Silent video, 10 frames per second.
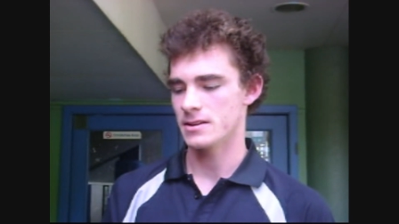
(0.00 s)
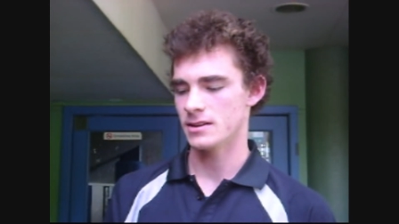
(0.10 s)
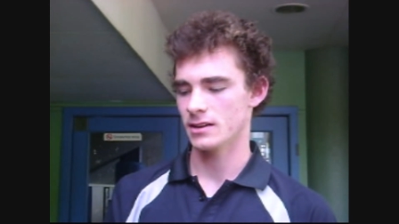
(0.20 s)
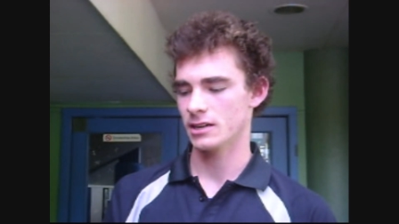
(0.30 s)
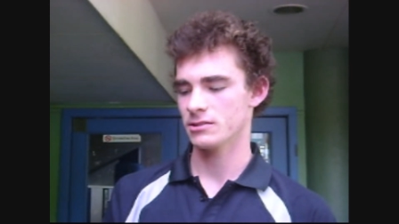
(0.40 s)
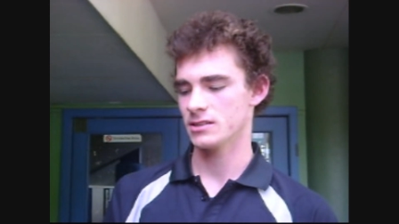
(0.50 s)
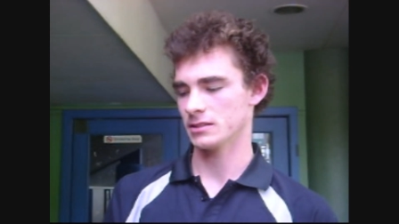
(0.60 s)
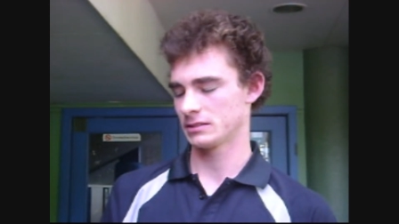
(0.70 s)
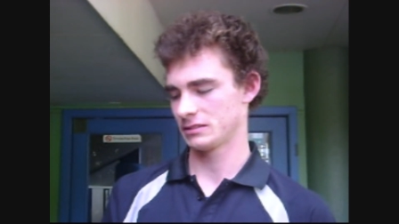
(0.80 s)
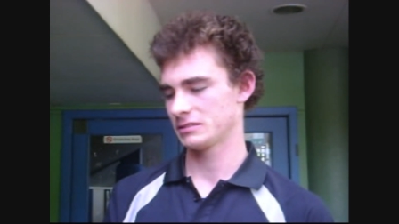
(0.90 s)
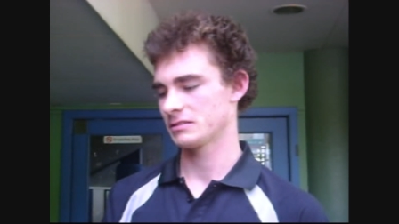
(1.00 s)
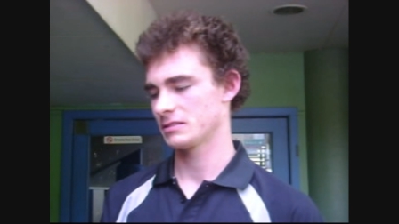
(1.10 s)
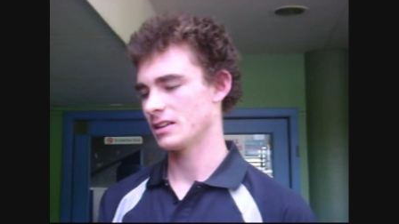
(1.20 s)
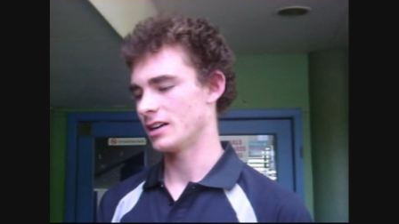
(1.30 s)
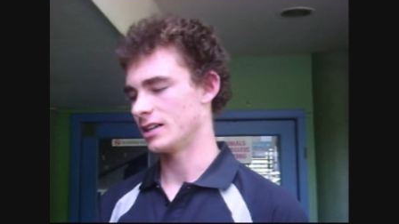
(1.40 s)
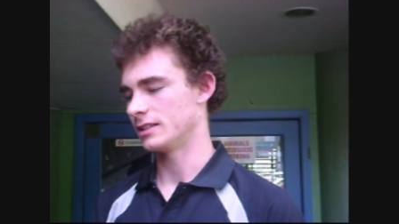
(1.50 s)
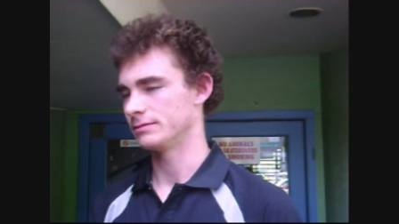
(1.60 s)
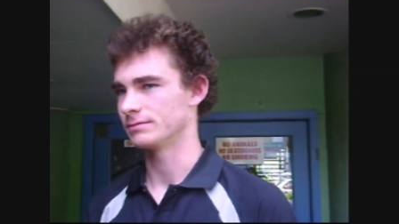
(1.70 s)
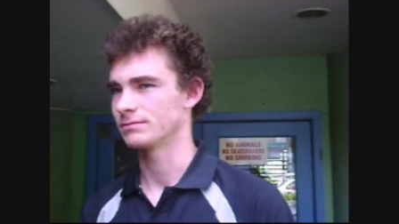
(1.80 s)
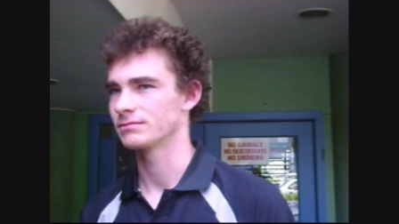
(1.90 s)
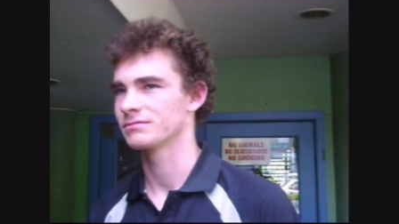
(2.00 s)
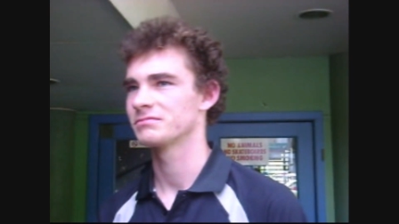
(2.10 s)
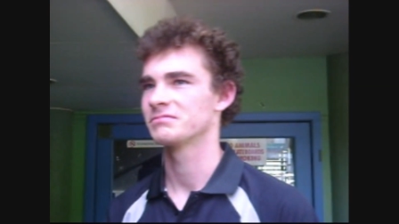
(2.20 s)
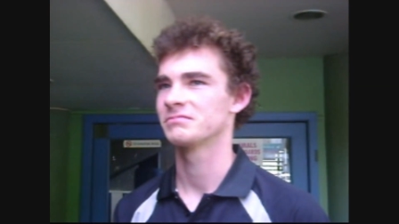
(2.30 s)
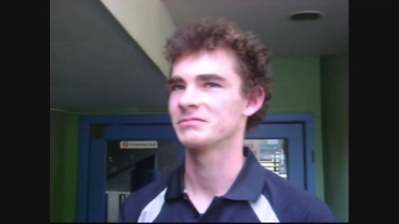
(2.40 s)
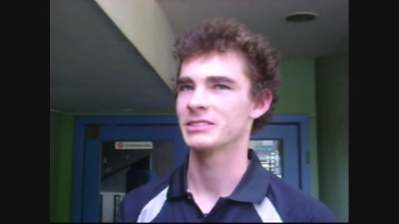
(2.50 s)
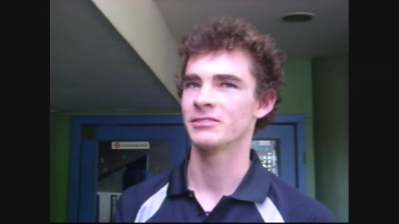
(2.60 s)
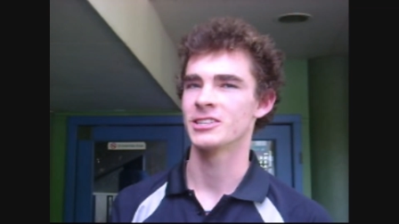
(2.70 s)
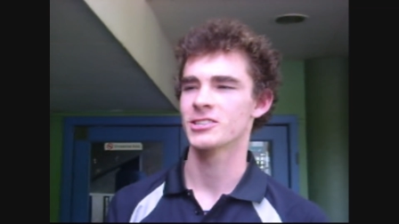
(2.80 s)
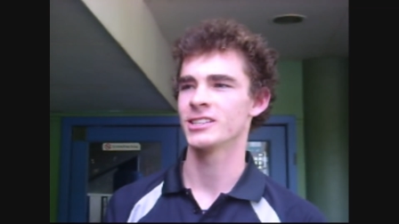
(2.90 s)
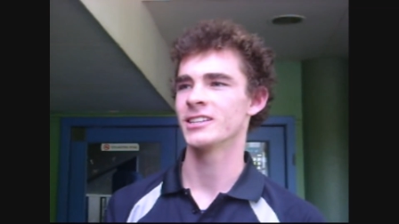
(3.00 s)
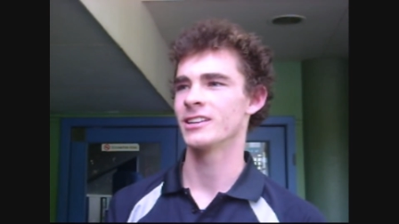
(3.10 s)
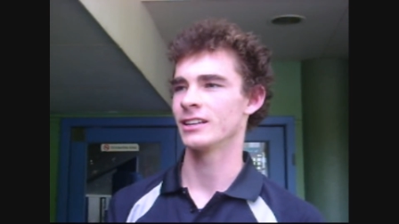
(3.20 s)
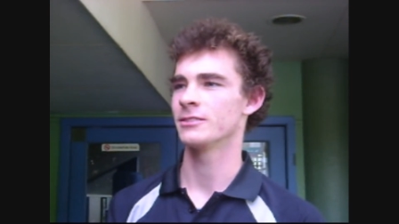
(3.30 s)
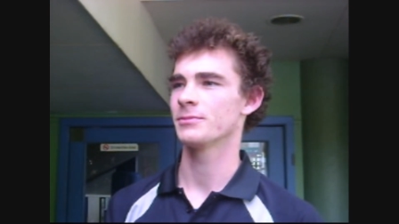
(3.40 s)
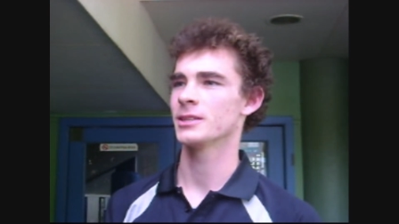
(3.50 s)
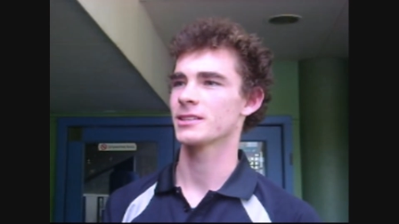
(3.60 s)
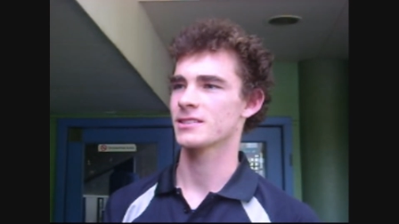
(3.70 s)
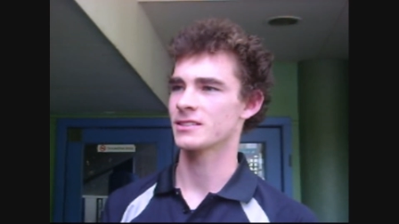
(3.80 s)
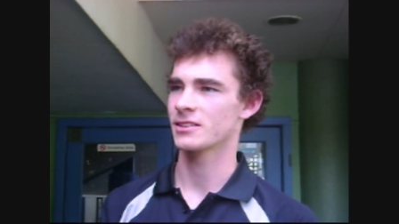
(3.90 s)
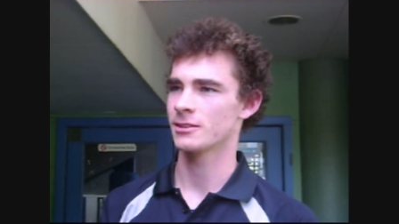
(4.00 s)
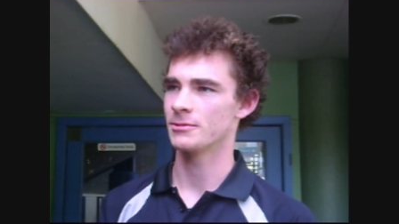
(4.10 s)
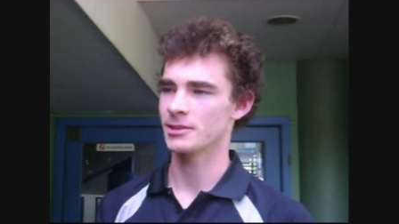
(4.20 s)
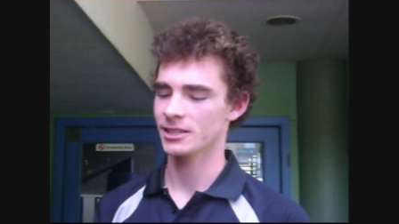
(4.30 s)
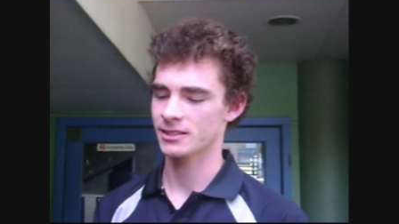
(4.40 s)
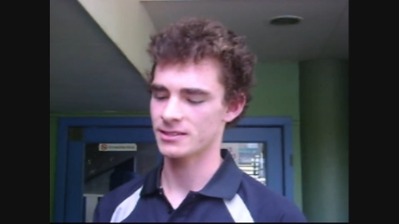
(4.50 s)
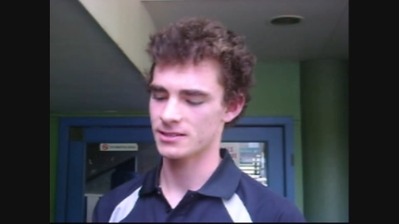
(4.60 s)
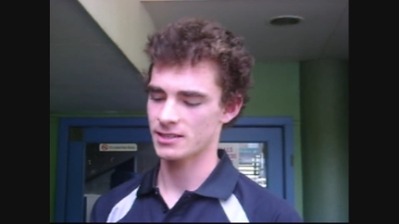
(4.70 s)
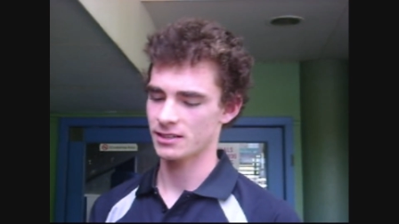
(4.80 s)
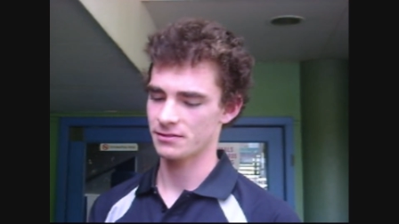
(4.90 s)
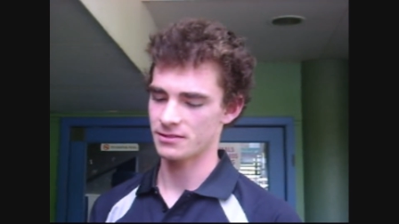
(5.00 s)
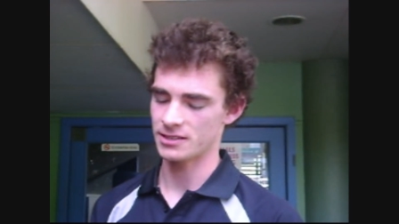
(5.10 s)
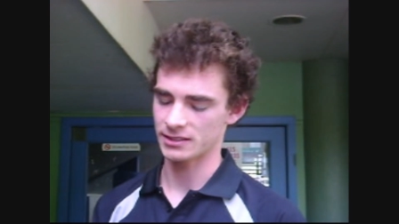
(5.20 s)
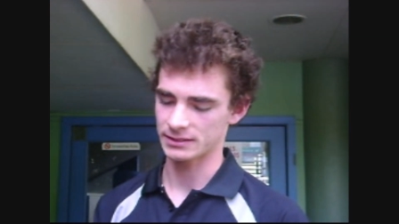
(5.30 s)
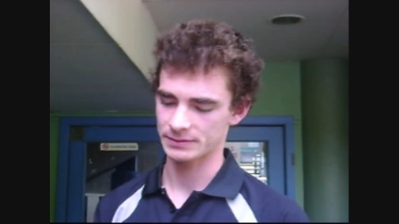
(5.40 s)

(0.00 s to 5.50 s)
Yeah, I want to um, eventually go to Olympics and Commonwealth and stuff, and